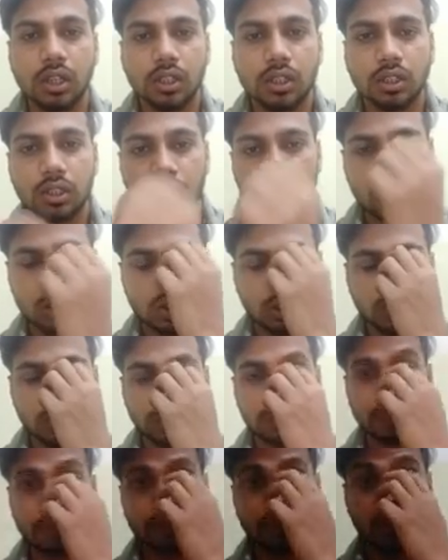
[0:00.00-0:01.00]
So
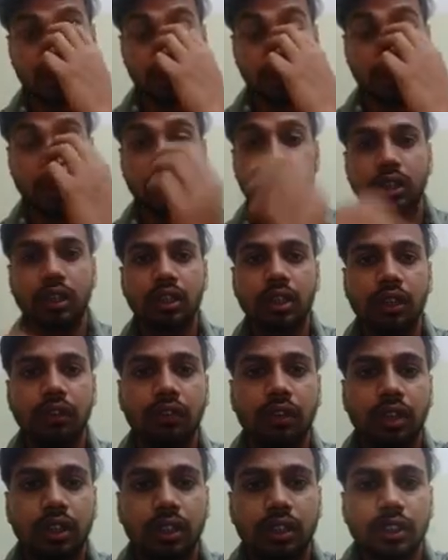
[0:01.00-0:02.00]
another
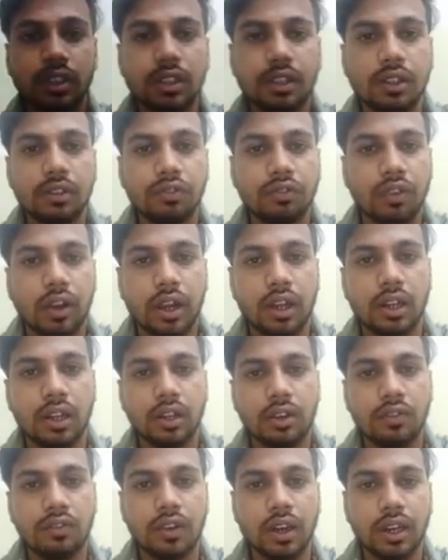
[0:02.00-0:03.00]
keyword is a
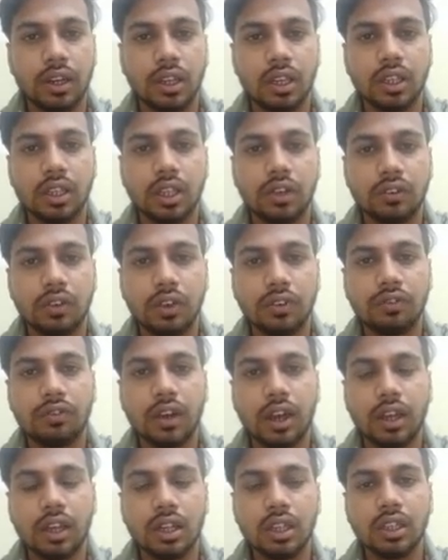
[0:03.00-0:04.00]
finally keyword.
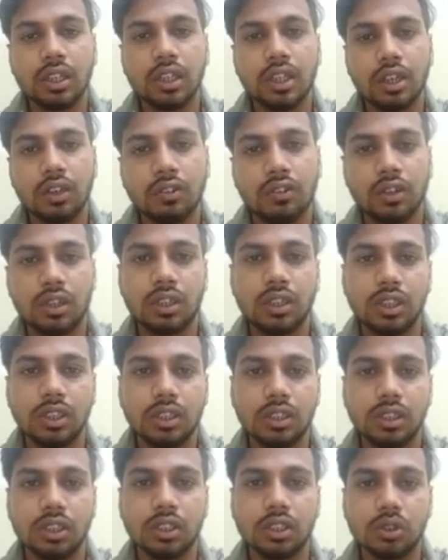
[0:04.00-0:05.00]
Finally keyword
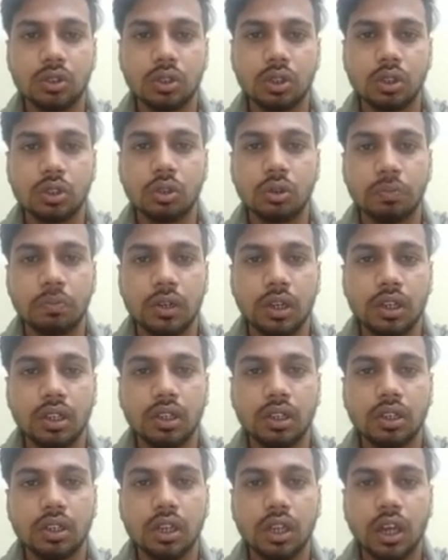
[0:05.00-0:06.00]
is used to
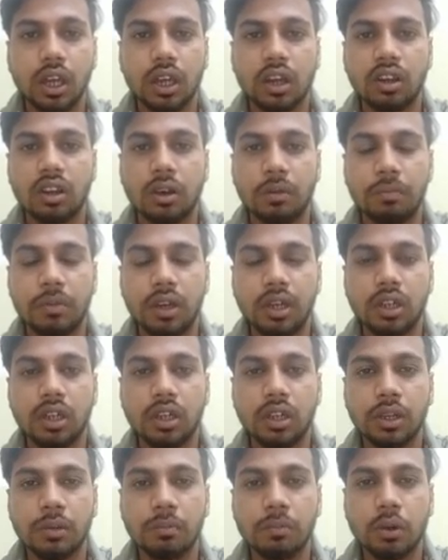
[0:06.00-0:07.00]
print an
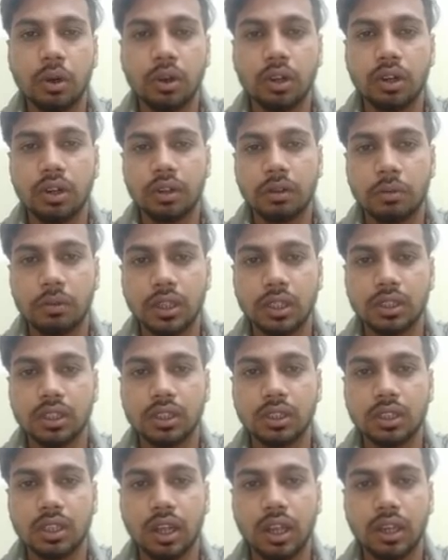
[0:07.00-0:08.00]
important
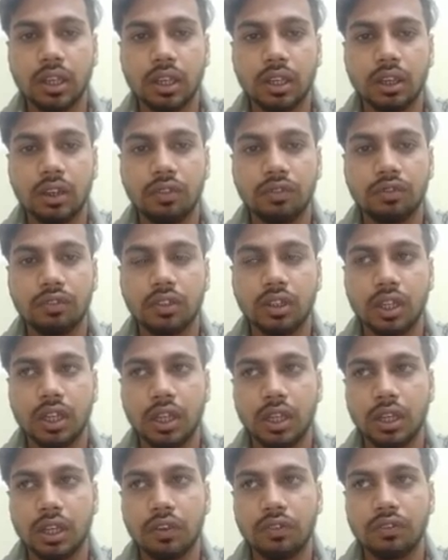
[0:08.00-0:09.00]
message, like if
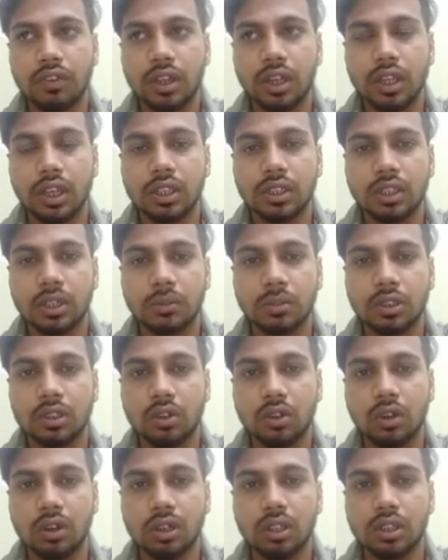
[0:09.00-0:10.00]
any exception
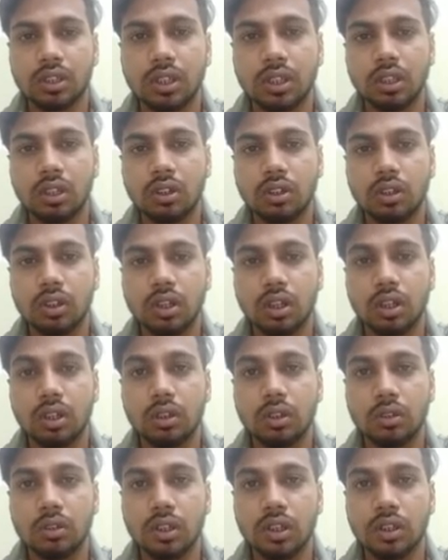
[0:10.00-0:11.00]
occur,
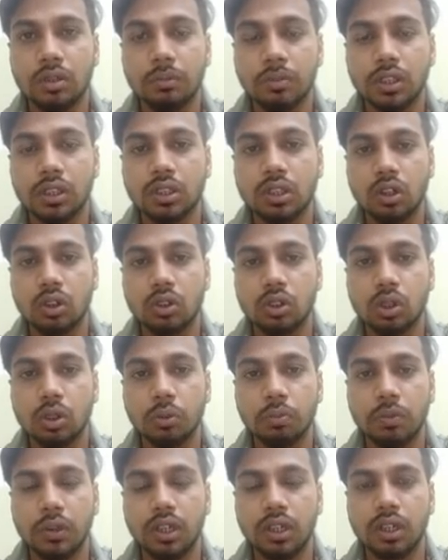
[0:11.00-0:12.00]
then it must also
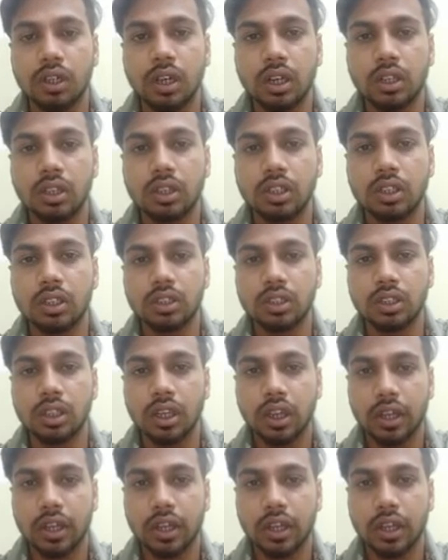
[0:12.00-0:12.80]
print this